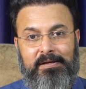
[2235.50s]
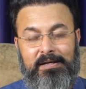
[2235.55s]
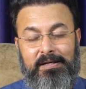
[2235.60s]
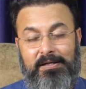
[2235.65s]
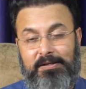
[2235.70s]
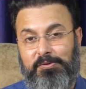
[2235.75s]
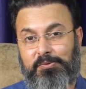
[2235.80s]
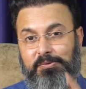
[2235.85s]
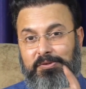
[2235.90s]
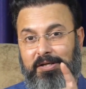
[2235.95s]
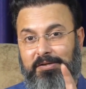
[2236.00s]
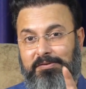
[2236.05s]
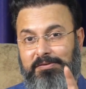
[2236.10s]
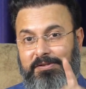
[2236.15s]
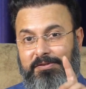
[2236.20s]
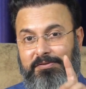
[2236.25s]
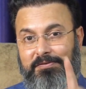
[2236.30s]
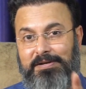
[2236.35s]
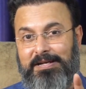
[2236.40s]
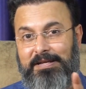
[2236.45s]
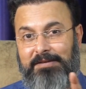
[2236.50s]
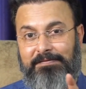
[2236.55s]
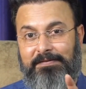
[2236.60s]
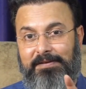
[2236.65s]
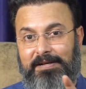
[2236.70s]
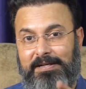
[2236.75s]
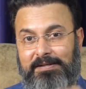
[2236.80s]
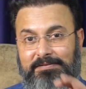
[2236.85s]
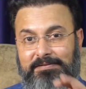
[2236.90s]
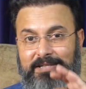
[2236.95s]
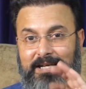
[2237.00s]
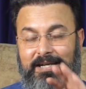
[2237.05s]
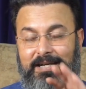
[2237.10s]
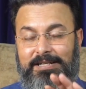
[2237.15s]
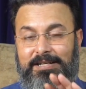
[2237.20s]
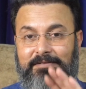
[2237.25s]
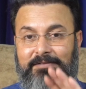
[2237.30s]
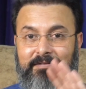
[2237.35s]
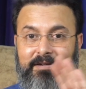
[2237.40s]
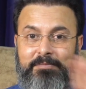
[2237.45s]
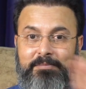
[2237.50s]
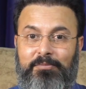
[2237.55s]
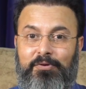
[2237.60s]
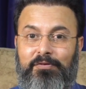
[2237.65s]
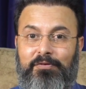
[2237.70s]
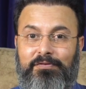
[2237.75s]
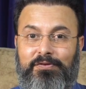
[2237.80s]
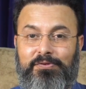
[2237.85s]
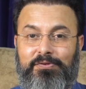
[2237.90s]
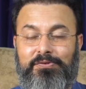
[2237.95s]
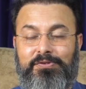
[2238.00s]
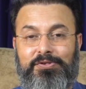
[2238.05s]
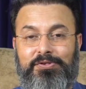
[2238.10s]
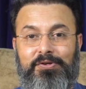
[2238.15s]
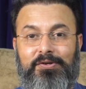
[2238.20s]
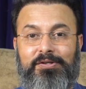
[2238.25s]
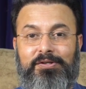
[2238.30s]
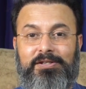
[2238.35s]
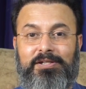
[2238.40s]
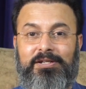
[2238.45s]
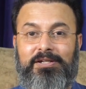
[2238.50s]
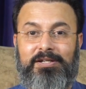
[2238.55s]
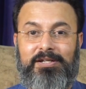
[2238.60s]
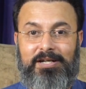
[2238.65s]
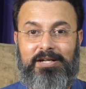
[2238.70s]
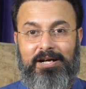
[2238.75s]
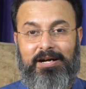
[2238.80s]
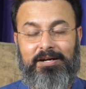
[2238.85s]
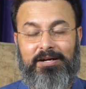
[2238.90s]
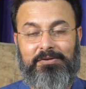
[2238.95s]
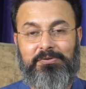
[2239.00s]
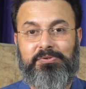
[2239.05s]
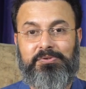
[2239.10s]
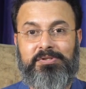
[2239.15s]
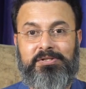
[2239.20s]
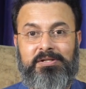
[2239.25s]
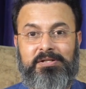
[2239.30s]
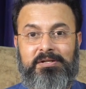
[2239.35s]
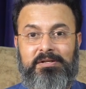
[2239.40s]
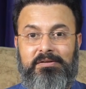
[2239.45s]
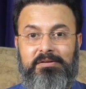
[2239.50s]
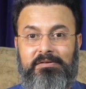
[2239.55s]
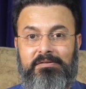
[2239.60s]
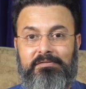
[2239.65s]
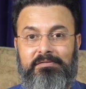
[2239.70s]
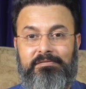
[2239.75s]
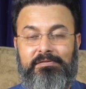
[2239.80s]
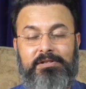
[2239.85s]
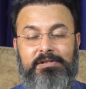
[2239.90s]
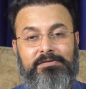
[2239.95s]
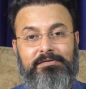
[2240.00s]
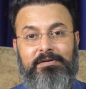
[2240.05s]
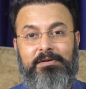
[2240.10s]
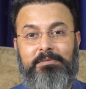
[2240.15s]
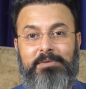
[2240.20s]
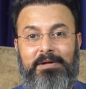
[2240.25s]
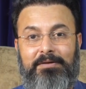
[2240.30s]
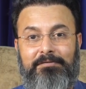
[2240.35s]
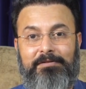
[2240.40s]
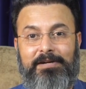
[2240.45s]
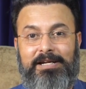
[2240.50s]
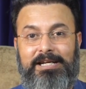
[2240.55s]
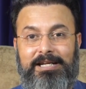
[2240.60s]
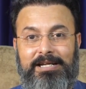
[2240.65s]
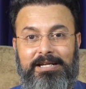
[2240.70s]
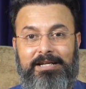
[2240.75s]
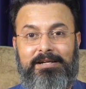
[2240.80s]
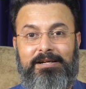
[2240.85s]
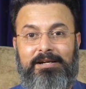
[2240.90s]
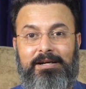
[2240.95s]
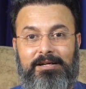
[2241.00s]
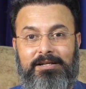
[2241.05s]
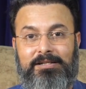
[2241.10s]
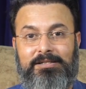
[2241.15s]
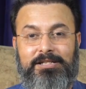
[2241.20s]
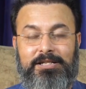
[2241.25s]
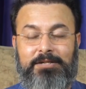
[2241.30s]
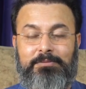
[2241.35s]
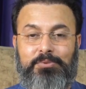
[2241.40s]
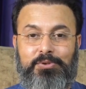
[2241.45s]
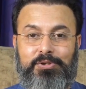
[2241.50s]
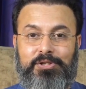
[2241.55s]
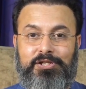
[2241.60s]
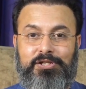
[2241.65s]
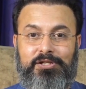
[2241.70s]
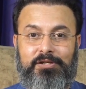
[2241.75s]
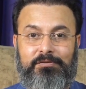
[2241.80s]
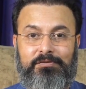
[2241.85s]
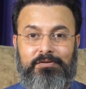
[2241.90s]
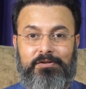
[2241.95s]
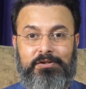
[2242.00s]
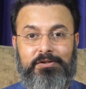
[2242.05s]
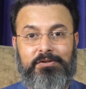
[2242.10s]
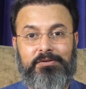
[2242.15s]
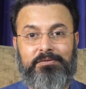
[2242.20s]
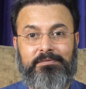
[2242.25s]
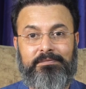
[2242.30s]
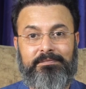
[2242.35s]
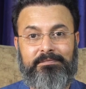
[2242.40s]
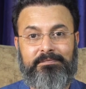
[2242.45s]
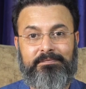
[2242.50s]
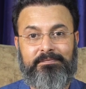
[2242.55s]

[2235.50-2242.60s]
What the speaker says: In 2025, Saturn will move to your third house, which will be a very encouraging position for you.